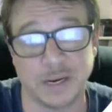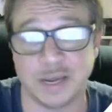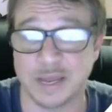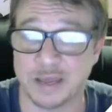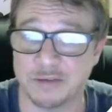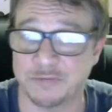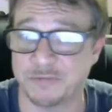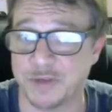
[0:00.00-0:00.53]

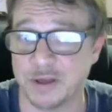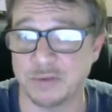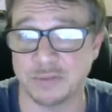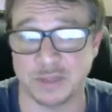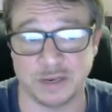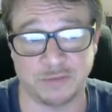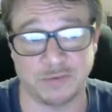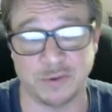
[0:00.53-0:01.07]
have found
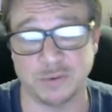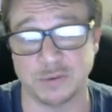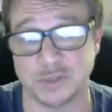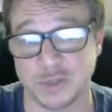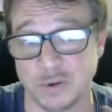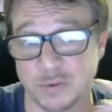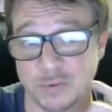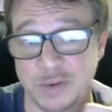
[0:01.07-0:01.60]
that if you
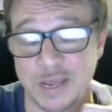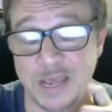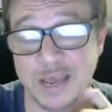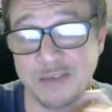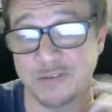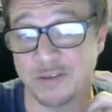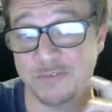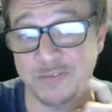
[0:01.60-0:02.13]
don't
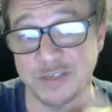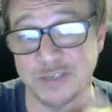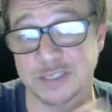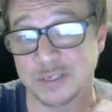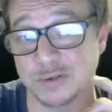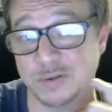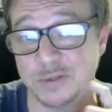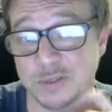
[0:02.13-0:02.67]
have a
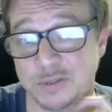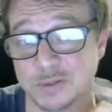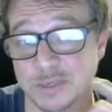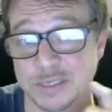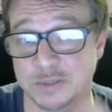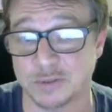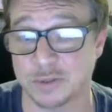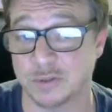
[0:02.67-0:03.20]
physical
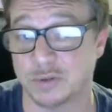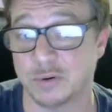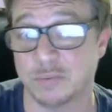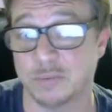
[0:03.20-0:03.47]
address or you don't